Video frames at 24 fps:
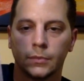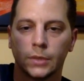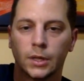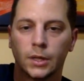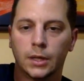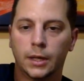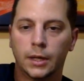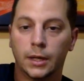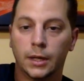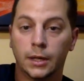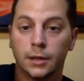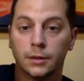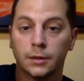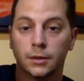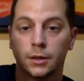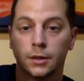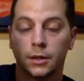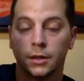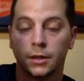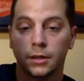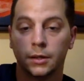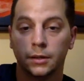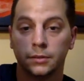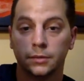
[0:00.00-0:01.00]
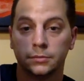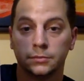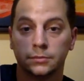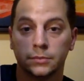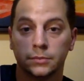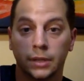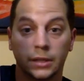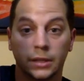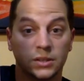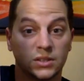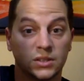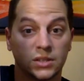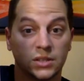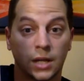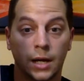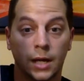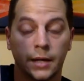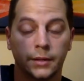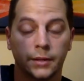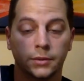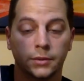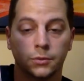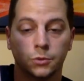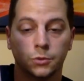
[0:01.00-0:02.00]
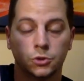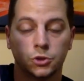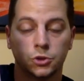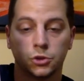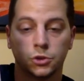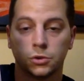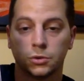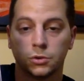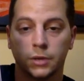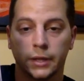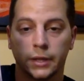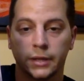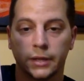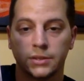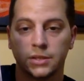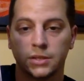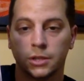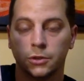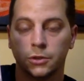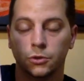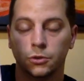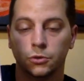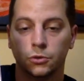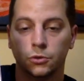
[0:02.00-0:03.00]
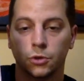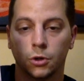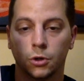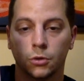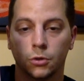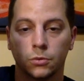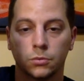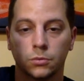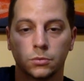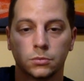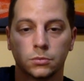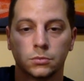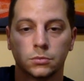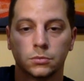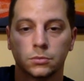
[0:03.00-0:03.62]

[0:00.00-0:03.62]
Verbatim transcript: And uh, it's signed, which, like I said, you don't